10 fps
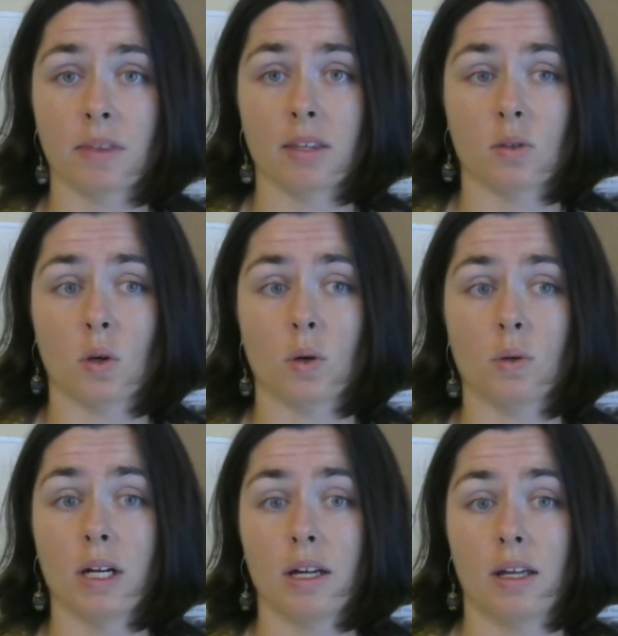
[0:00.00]
So
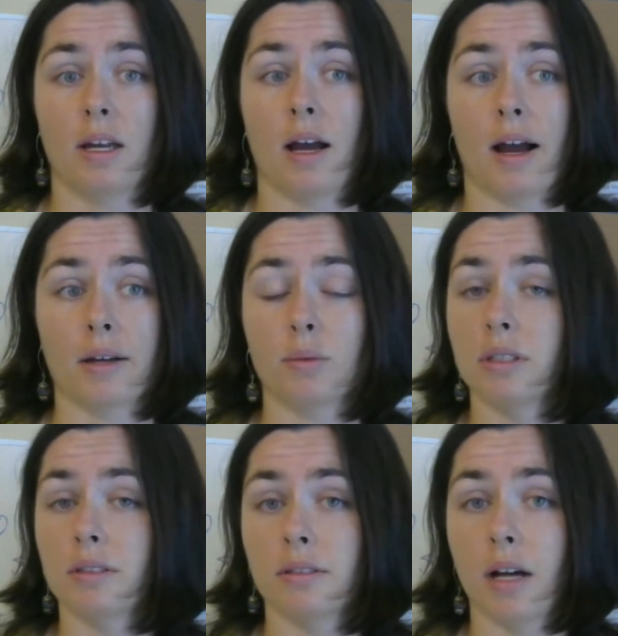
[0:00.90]
I would
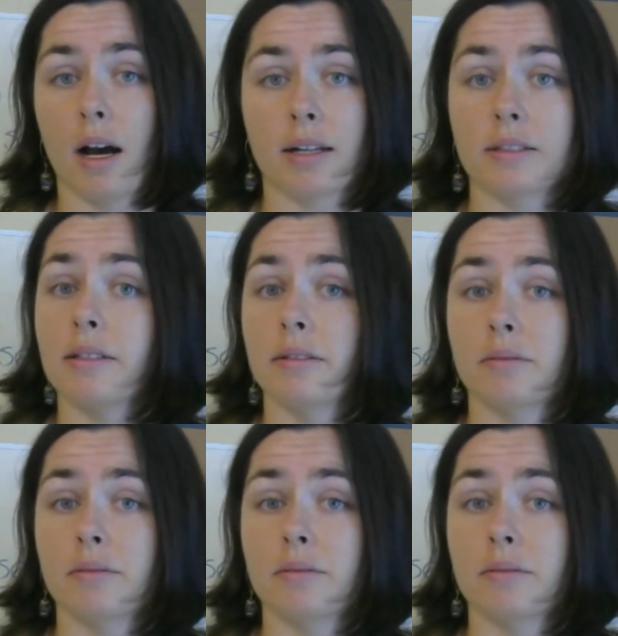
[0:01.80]
not.